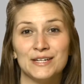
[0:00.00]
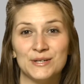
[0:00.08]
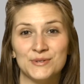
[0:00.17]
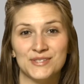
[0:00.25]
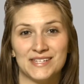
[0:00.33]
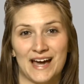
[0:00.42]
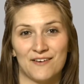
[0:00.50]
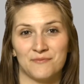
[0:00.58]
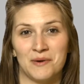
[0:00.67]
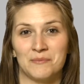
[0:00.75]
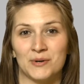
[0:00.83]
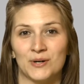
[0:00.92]
new staff
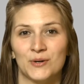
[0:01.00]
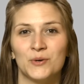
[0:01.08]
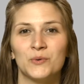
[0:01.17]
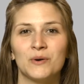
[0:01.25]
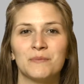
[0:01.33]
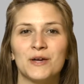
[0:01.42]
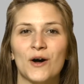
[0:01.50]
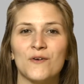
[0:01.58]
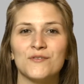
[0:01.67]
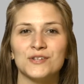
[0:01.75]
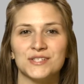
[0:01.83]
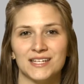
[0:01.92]
member who will be
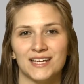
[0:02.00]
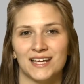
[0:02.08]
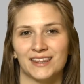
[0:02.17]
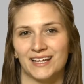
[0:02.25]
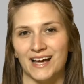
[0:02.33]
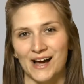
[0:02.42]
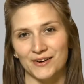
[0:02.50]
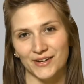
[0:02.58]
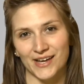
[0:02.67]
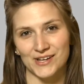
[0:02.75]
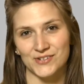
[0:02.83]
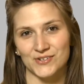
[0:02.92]
overseeing the
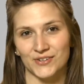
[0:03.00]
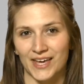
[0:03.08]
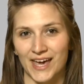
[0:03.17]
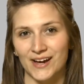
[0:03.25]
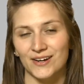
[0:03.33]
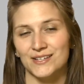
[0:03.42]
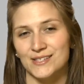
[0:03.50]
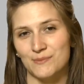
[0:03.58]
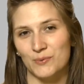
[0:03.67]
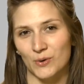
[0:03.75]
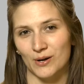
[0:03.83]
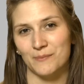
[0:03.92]
Congregational Care and
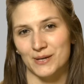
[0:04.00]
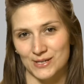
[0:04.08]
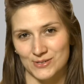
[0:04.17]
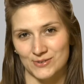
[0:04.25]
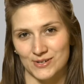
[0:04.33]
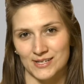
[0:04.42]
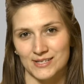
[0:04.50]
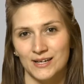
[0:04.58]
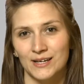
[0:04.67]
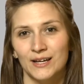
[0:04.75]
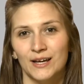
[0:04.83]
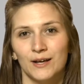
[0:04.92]
Support Ministries.
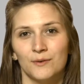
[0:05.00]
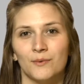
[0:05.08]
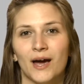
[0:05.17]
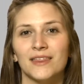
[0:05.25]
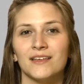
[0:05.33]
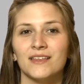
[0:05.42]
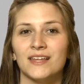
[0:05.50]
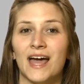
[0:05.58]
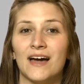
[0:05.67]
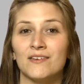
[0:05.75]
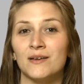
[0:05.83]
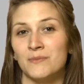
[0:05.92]
Rather than
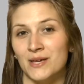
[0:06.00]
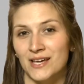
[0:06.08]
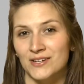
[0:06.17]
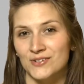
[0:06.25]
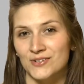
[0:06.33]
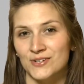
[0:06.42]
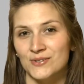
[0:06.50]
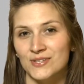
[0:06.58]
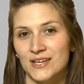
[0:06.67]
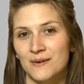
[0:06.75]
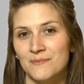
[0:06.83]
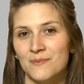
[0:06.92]
having me introduce
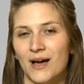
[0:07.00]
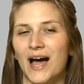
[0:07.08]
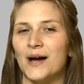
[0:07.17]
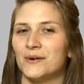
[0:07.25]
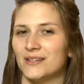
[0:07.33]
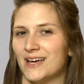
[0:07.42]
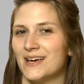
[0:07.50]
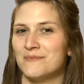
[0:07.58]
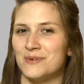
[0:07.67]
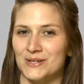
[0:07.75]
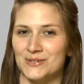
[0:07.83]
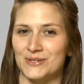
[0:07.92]
him, I will let him
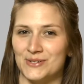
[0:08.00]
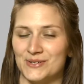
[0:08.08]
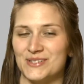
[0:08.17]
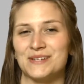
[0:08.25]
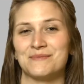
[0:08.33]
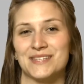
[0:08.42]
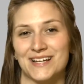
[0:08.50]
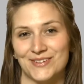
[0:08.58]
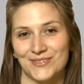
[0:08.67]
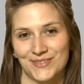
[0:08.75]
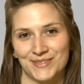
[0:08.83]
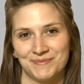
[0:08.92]
introduce himself.